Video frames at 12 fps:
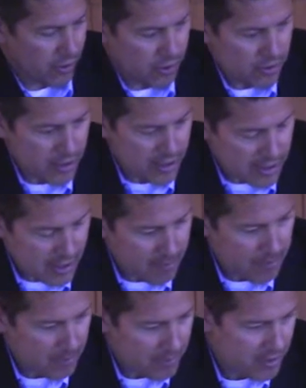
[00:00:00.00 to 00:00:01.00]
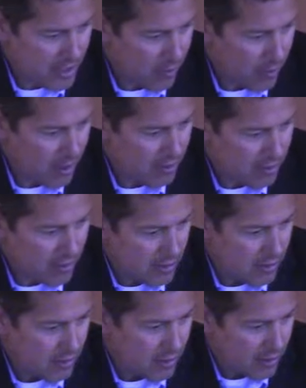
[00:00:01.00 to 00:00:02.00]
you see some people say, well,
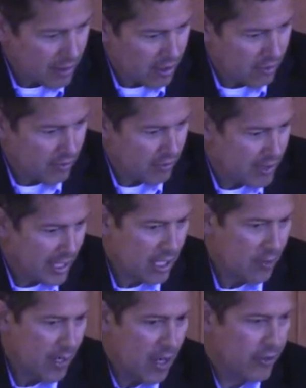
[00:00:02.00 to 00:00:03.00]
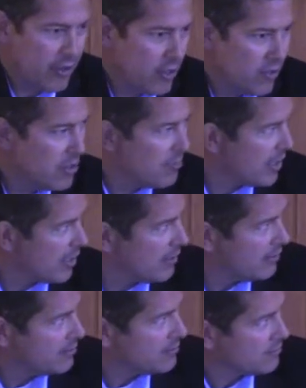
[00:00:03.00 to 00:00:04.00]
you know, take away all the union money.
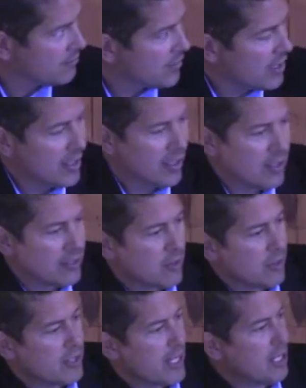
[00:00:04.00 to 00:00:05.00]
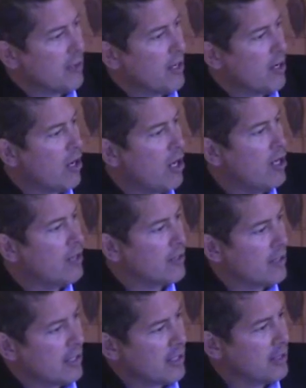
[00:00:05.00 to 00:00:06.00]
And then they'll say, well, take away all
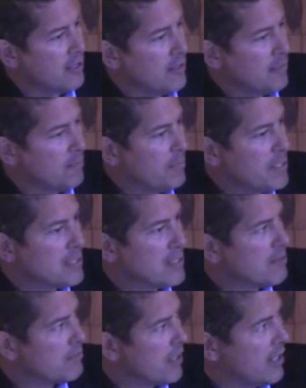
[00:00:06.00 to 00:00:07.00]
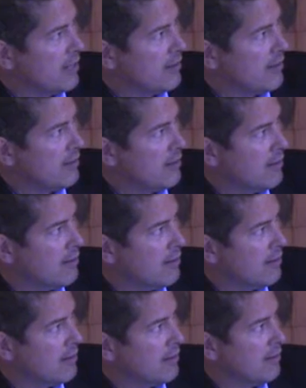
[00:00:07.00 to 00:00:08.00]
the business money.
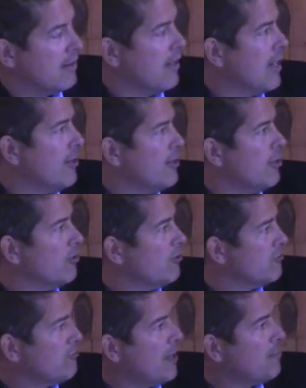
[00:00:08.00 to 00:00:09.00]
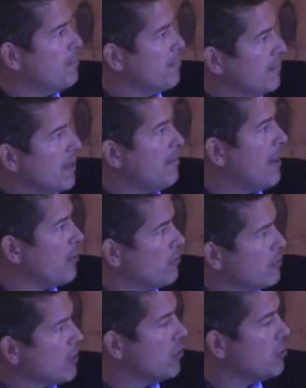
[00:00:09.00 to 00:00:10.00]
And they'll fight
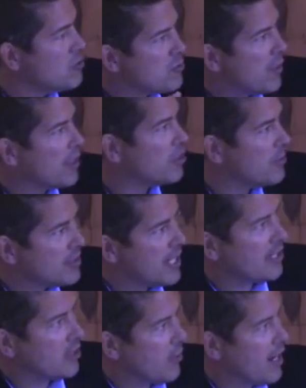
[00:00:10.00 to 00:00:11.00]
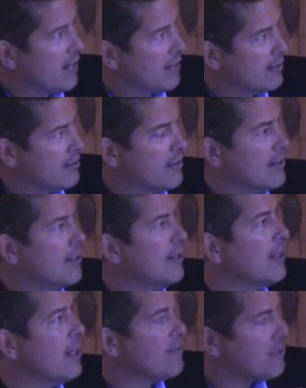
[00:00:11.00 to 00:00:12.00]
about, you know, whose money should be taken away.
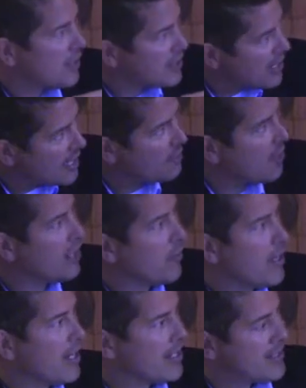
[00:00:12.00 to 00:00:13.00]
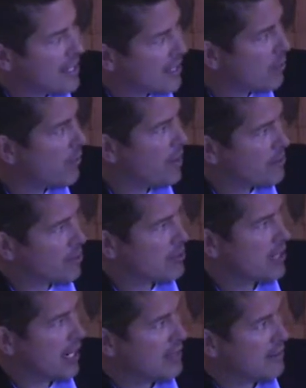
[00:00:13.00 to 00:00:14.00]
If you're going to take money away, you got to take it away on both
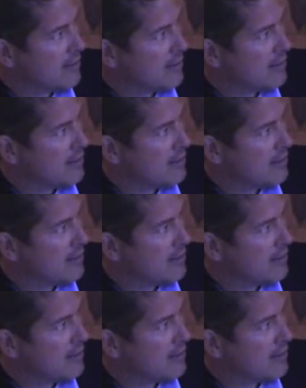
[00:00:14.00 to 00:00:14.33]
sides.